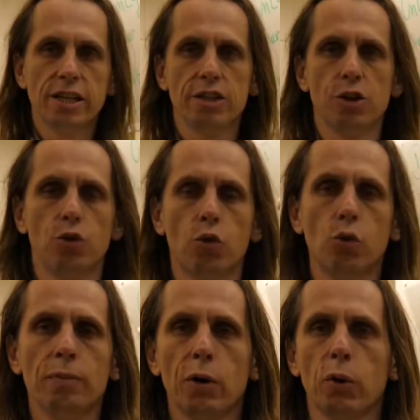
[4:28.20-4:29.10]
is a
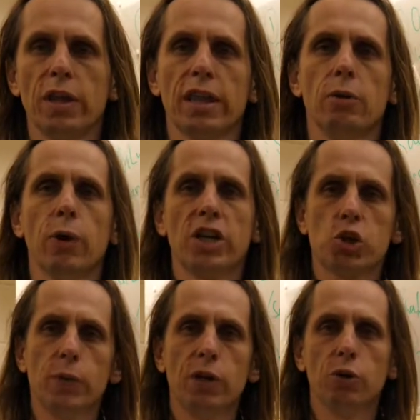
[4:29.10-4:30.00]
room within
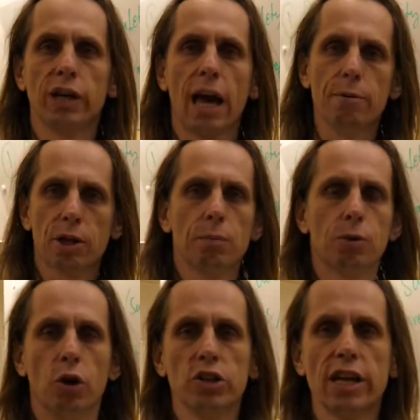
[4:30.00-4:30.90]
which we do chemical
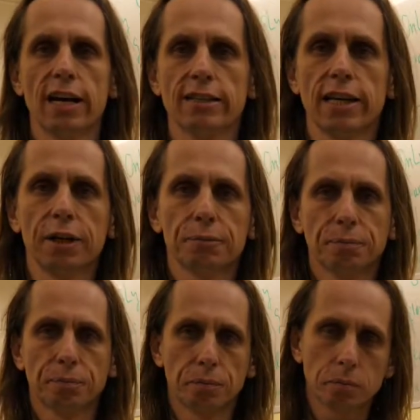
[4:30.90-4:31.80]
processing.
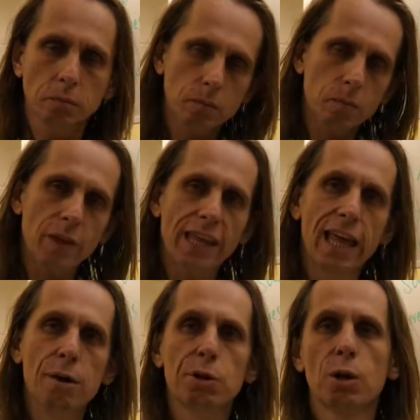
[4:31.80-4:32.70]

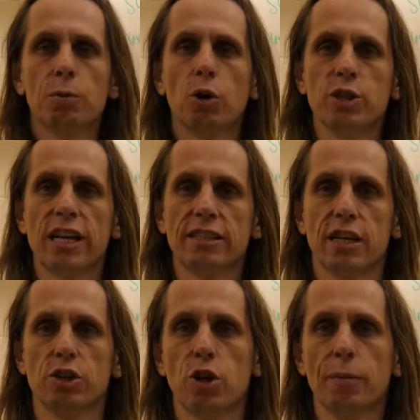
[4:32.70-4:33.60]
Chemical
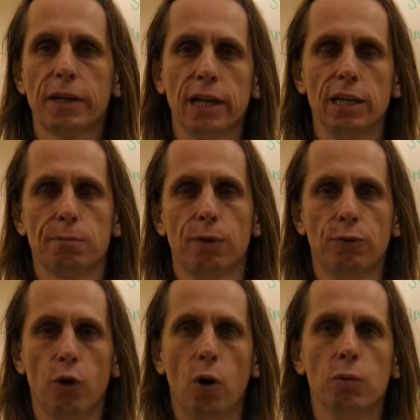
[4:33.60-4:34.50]
processing typically is
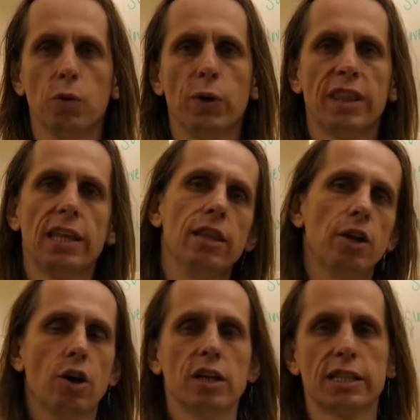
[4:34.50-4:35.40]
performed within
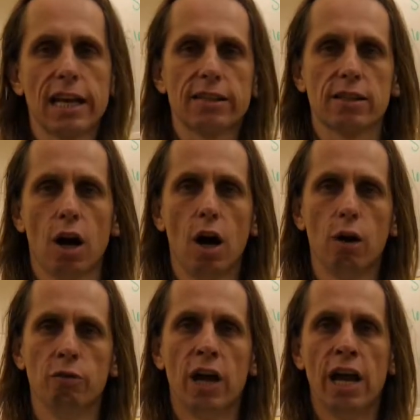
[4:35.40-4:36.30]
the context of